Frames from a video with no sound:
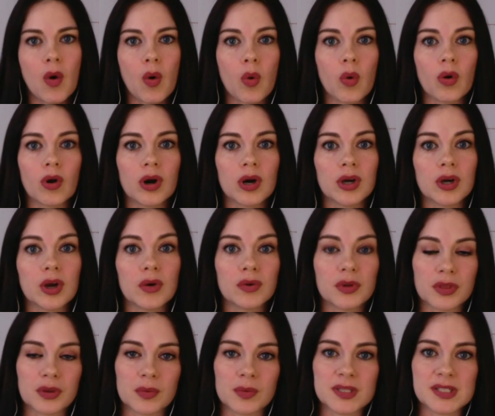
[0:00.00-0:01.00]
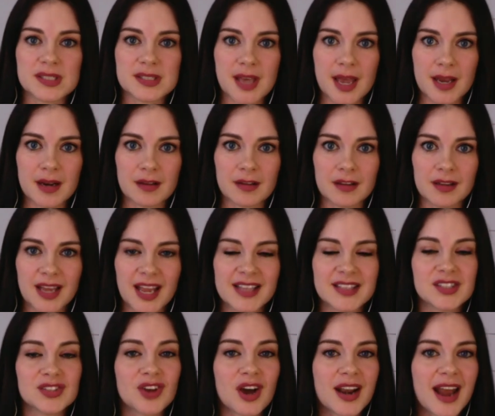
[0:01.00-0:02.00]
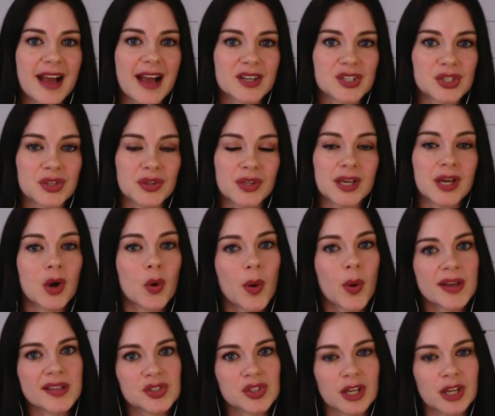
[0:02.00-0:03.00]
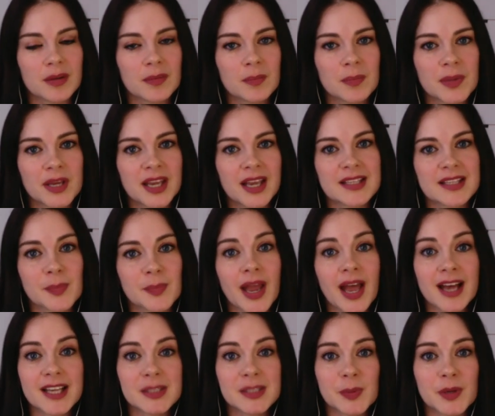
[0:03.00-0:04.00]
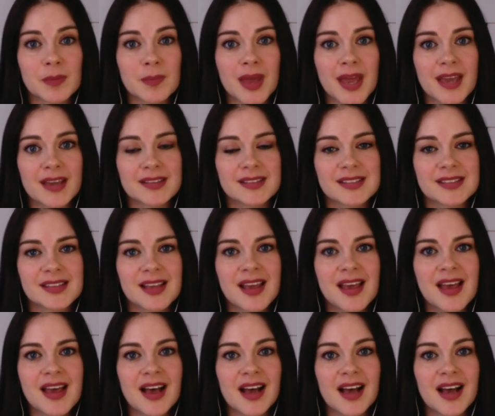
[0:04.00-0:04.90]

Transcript: or go to the recital, it's not actually a question, because my husband makes